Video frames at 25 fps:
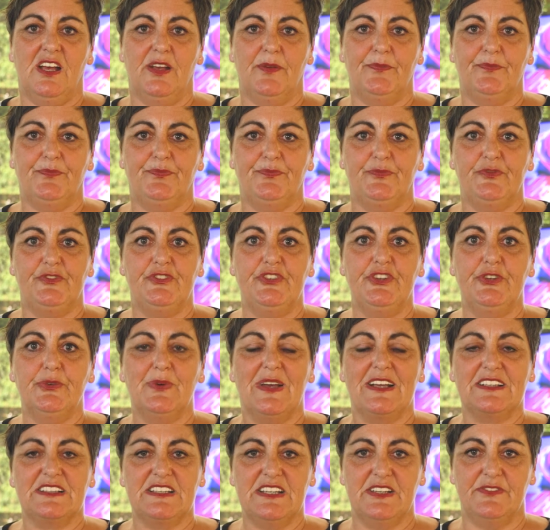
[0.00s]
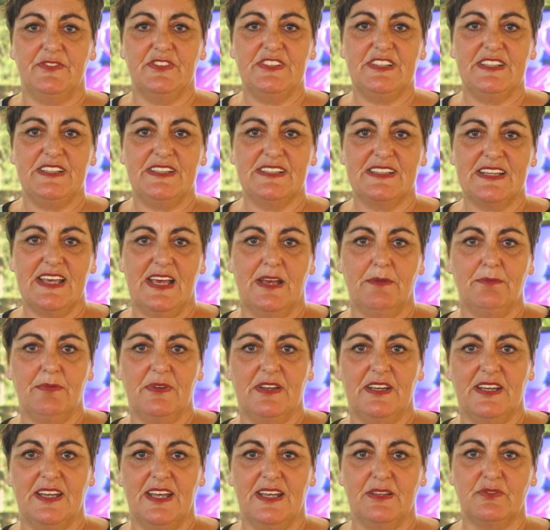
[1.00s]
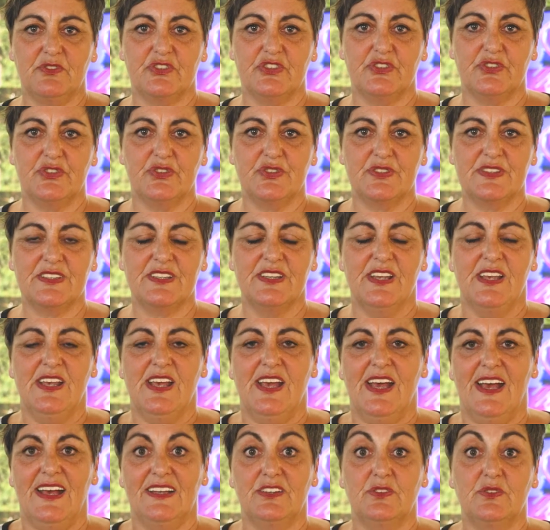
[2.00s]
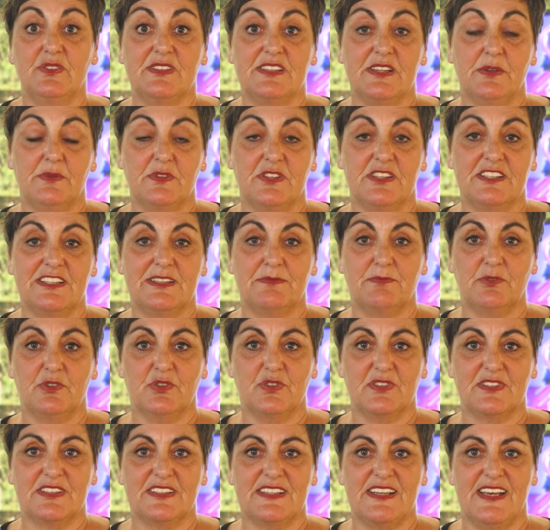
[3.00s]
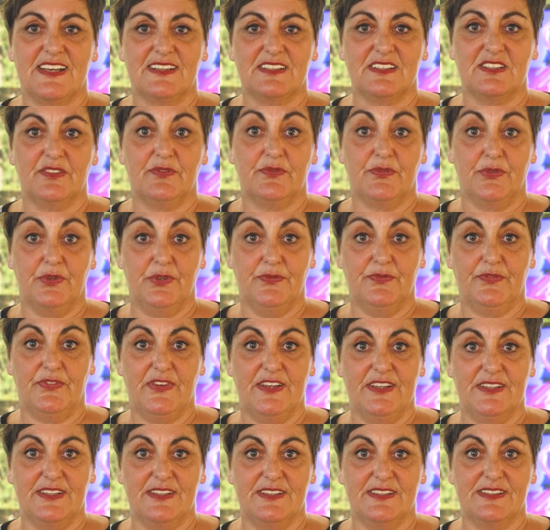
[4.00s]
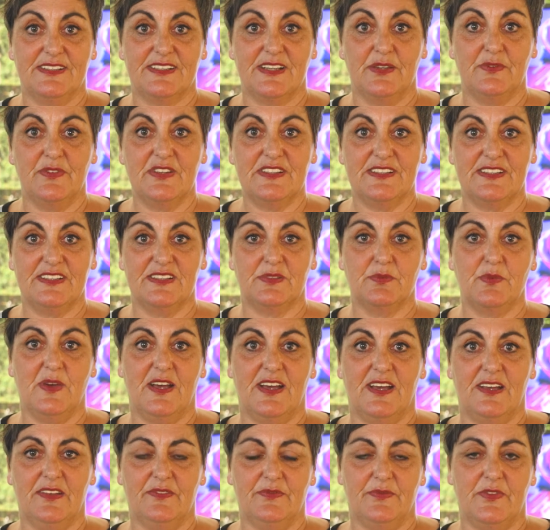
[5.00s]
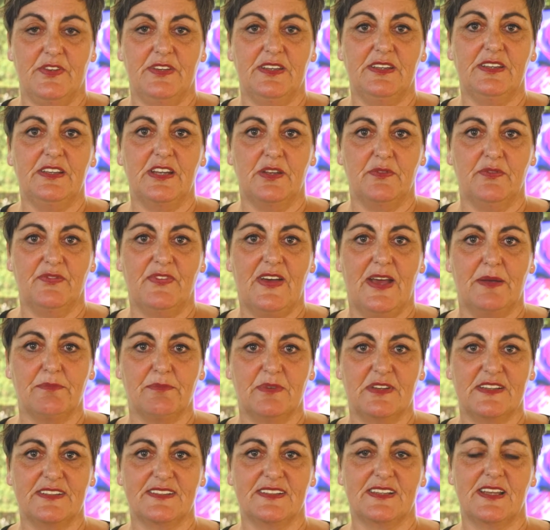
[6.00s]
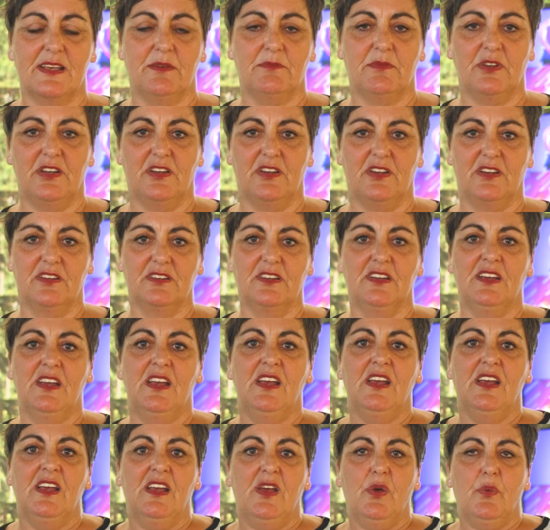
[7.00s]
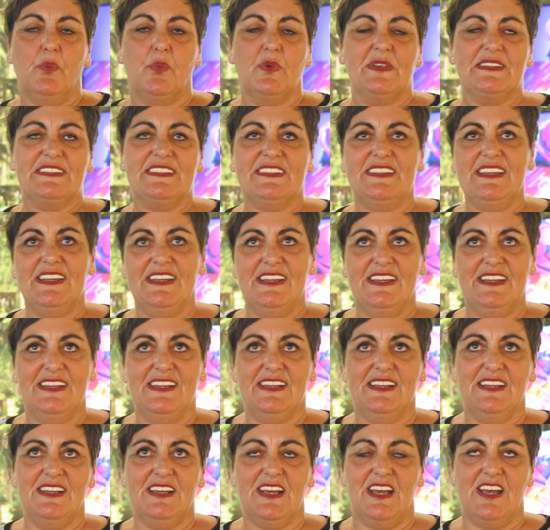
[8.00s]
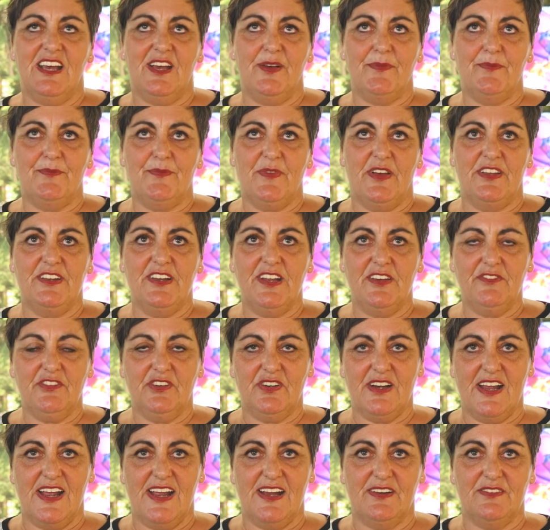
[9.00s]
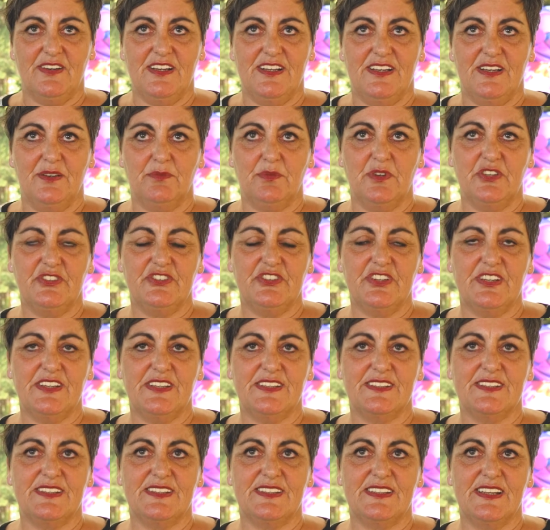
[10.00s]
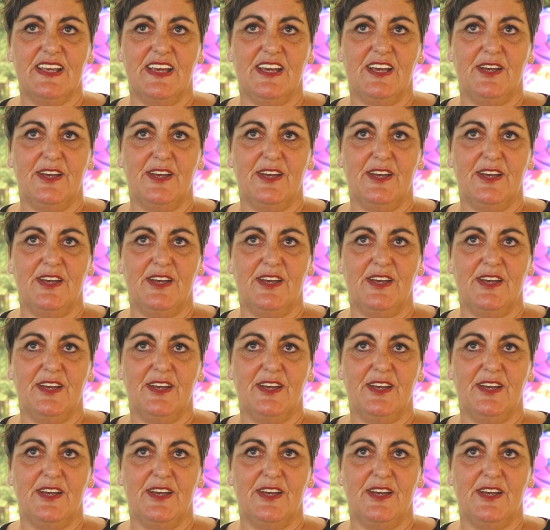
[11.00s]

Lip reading: new activities happening outdoors and also in the sports sector through fitness. So this is where the, you know, fabrics come along. We're seeing another area which is